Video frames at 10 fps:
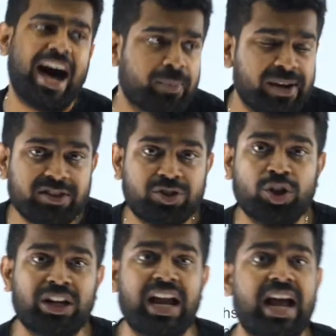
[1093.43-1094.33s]
Army
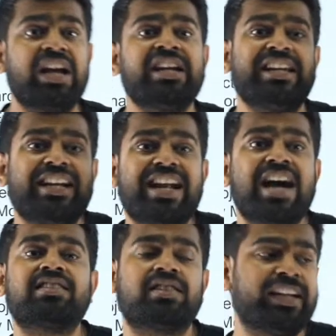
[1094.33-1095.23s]
Institute la he
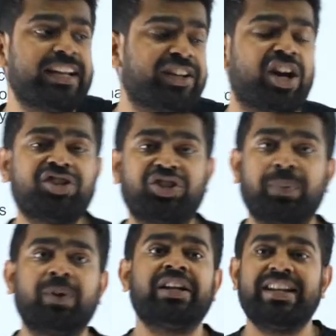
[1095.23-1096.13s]
does
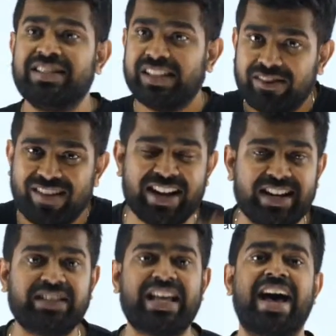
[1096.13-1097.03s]
internship. He is
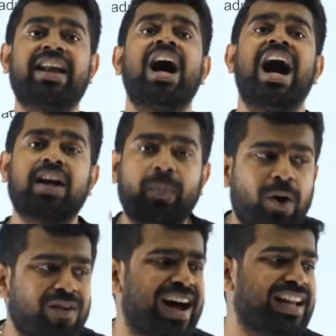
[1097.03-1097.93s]
invited there. Anga
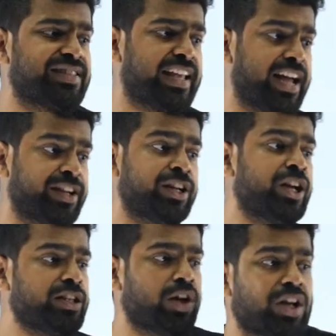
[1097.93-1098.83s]
poi vaala seiraaru.
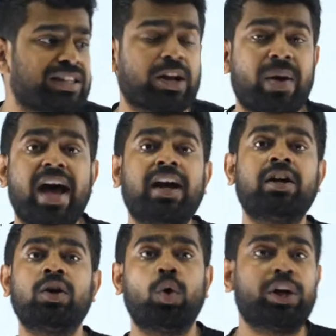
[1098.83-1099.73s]
Evlo tharuva?
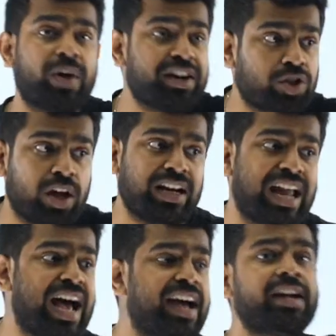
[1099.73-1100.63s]
Oru varsham
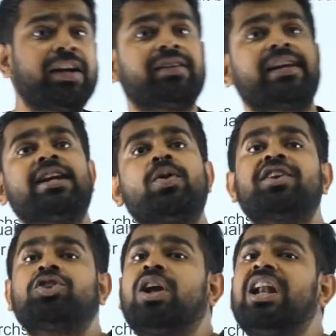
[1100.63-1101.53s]
illa, rendu
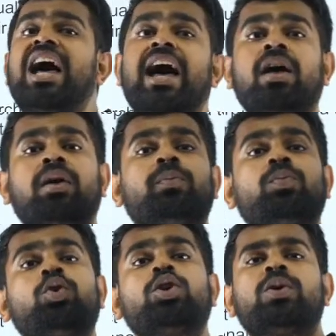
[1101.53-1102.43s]
varsham illa,
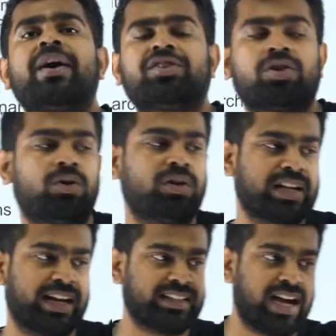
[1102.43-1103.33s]
moonu varsham.
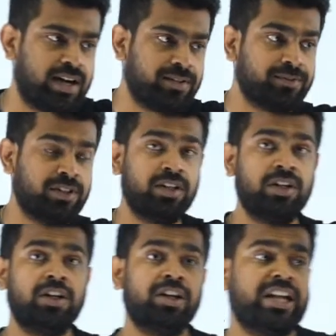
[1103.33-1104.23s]
Correct ah?
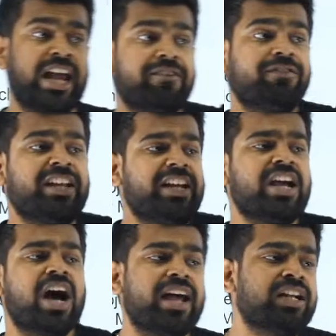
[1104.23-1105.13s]
Every
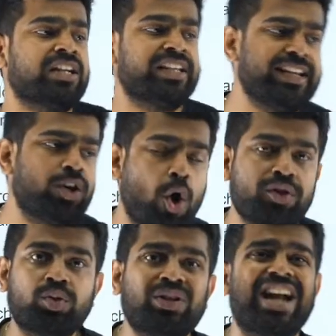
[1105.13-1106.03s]
year he
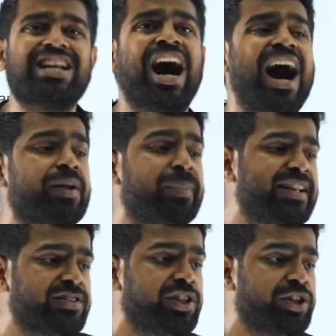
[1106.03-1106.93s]
goes to that
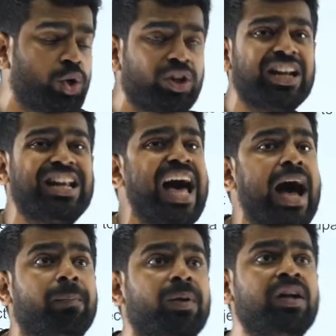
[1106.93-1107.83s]
Army Institute
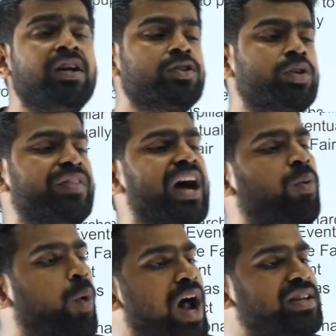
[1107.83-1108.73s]
lab. So and
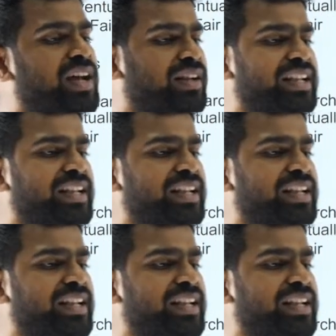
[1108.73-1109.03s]
the Walter